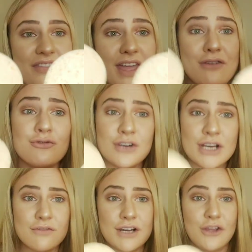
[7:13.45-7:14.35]
They're
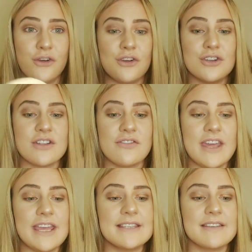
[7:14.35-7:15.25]
really, really good.
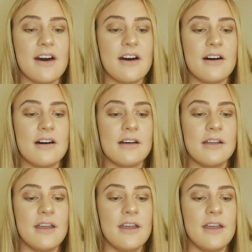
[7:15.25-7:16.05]
These are,